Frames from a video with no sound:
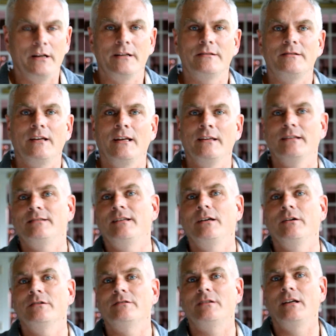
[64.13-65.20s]
to join us in
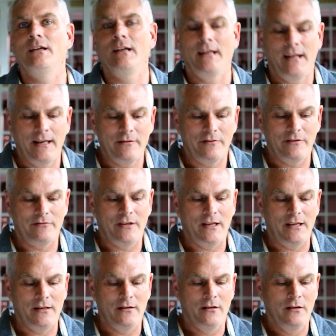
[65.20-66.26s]
the CLC at
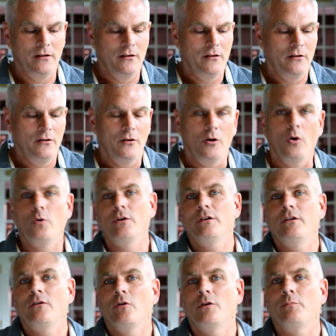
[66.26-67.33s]
8:15
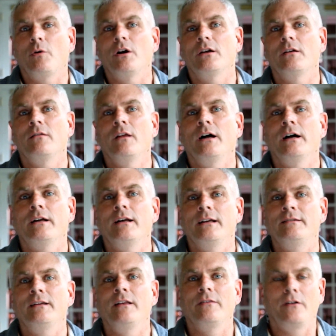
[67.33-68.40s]
or in the north parking
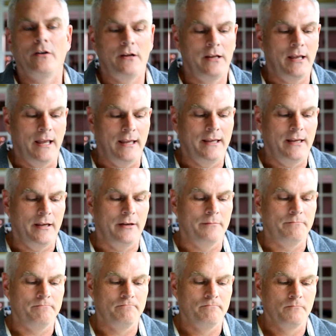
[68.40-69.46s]
lot at 10:30
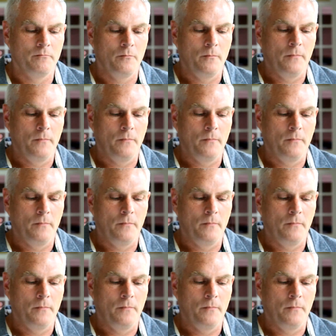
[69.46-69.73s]
a.m.